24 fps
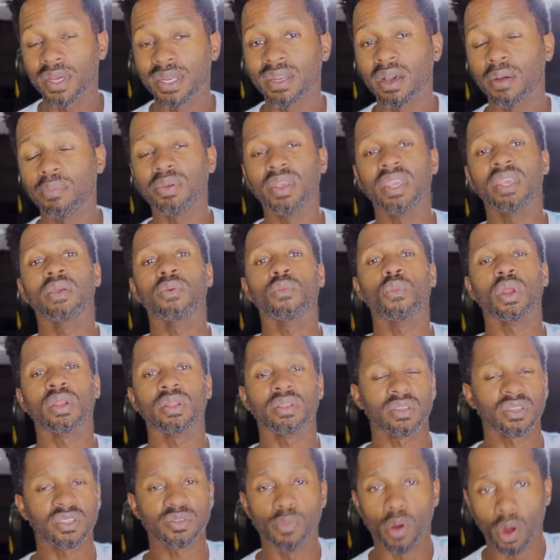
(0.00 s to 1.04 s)
end up being one
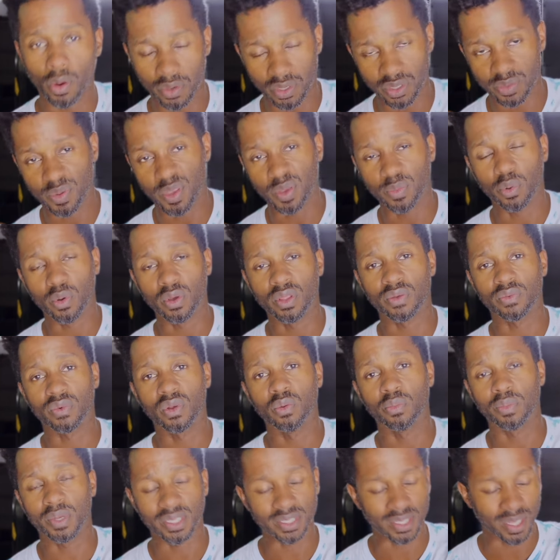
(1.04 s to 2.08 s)
of the smartest people in the
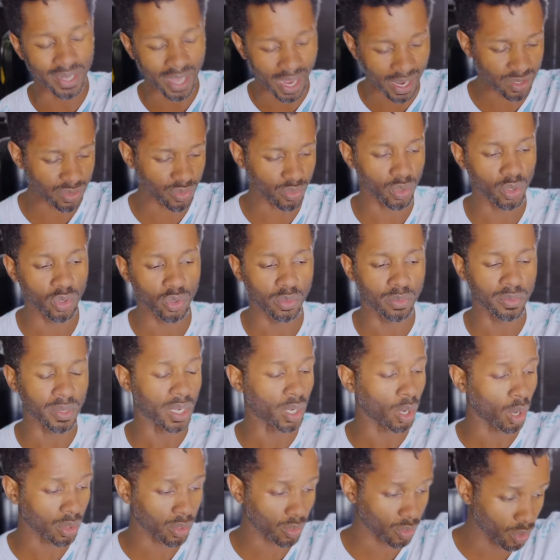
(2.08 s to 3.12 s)
room because the next room
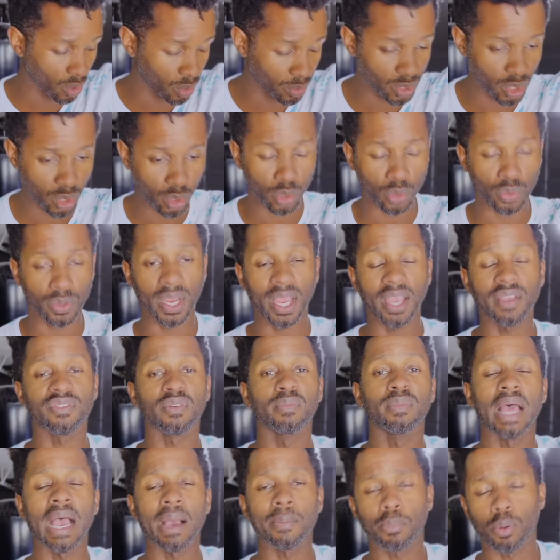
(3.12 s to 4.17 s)
and all the rooms you create
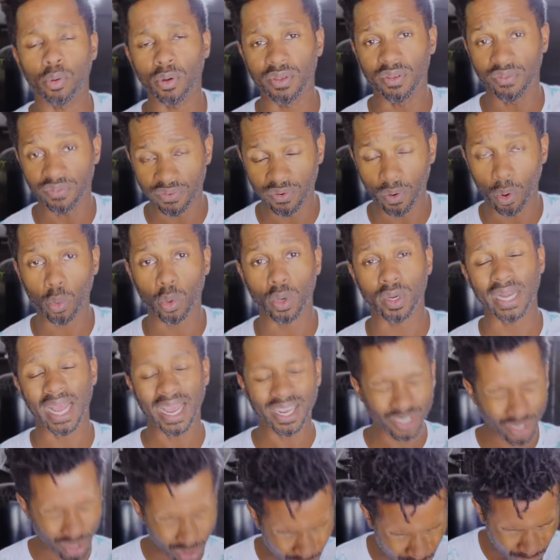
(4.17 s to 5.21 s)
from that point forward
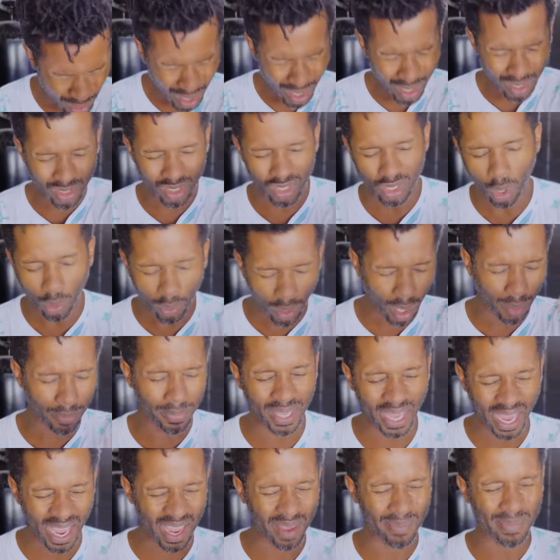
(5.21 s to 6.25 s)
as you soak
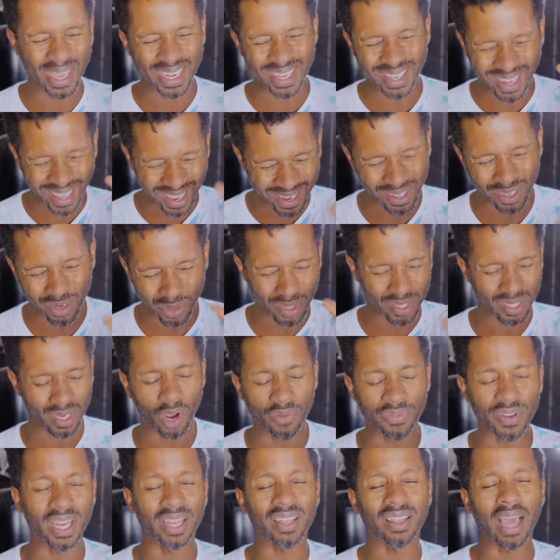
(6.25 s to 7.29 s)
up game and let
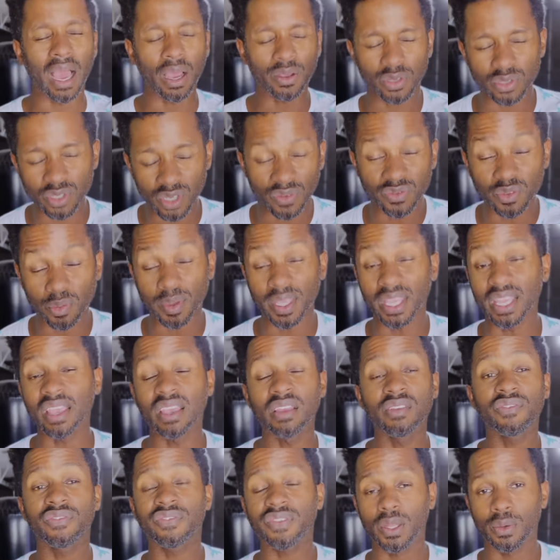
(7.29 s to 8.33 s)
yourself and allow yourself to be
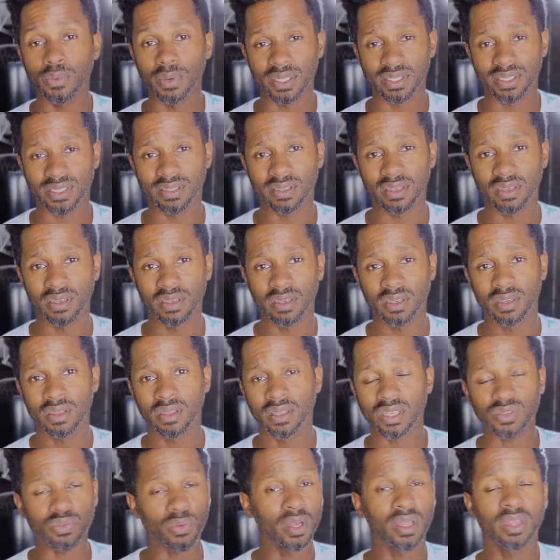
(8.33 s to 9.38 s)
influenced
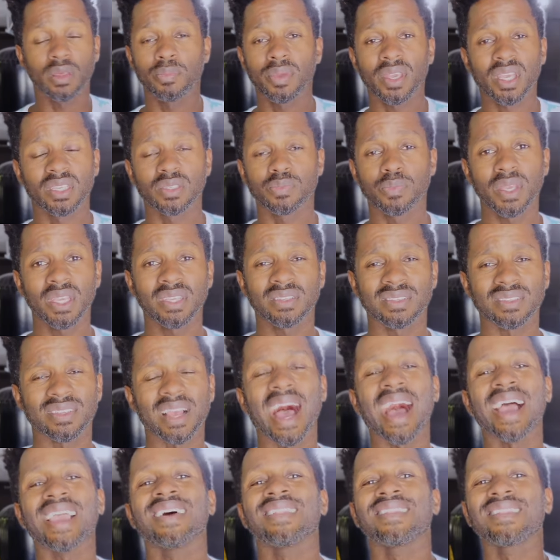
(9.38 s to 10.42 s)
that's one of the biggest pieces.
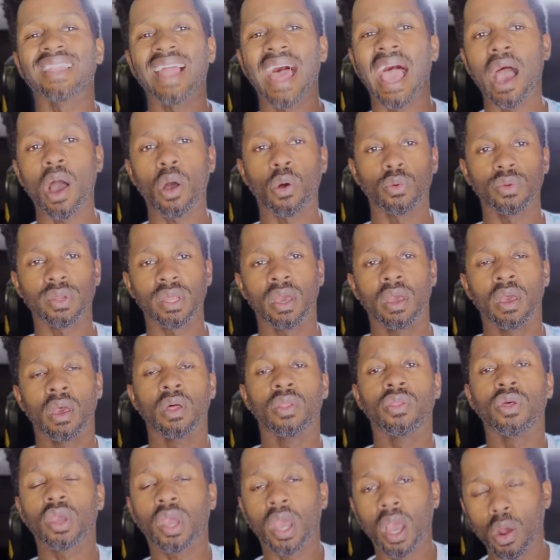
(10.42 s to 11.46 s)
I allowed
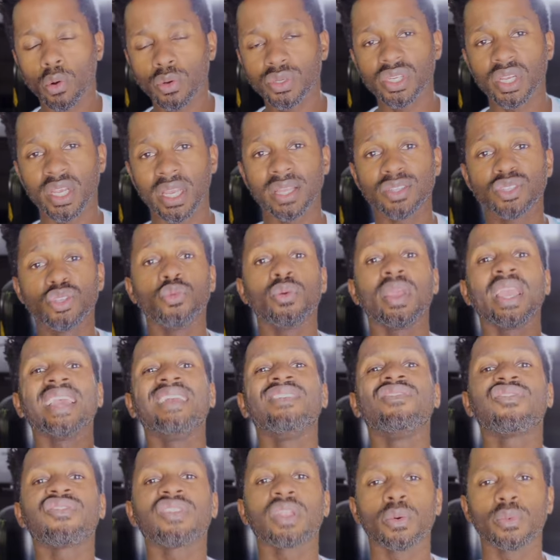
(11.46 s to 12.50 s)
the coaching to
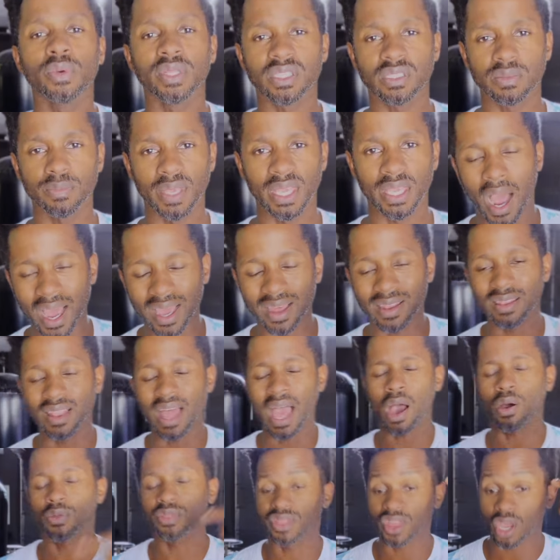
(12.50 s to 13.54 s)
influence me. I
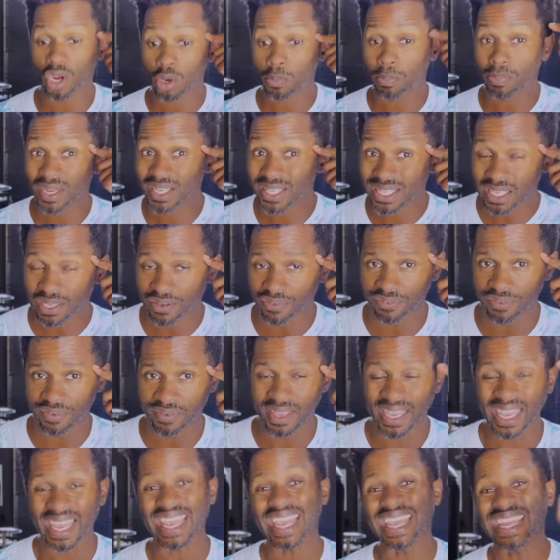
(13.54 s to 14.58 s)
allowed their belief
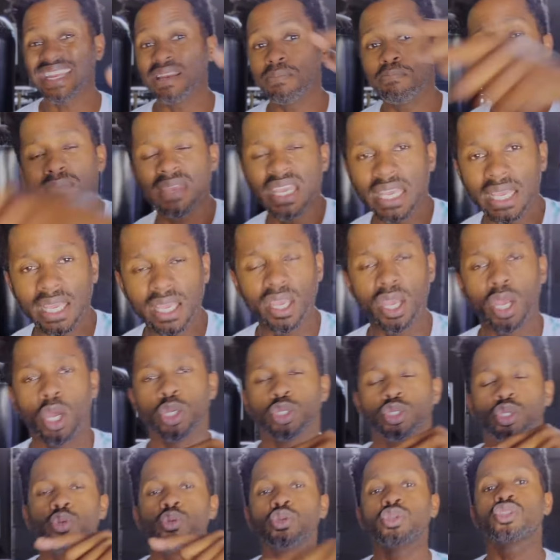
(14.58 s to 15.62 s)
in me
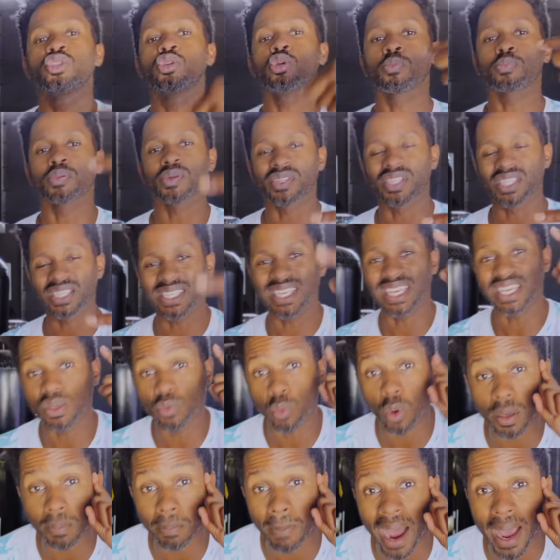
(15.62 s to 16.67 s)
to supersede
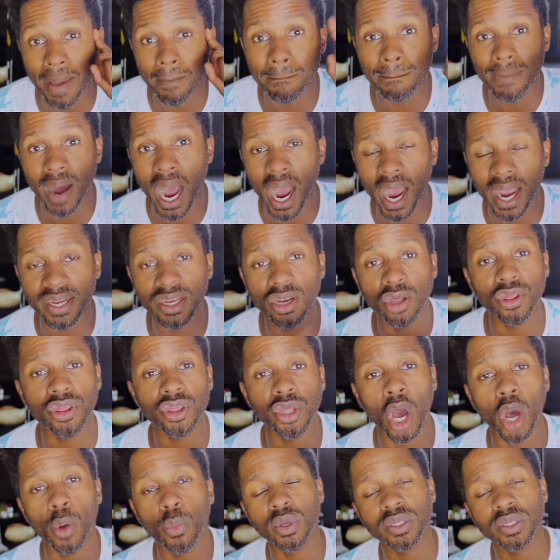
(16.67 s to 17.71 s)
what my mind thought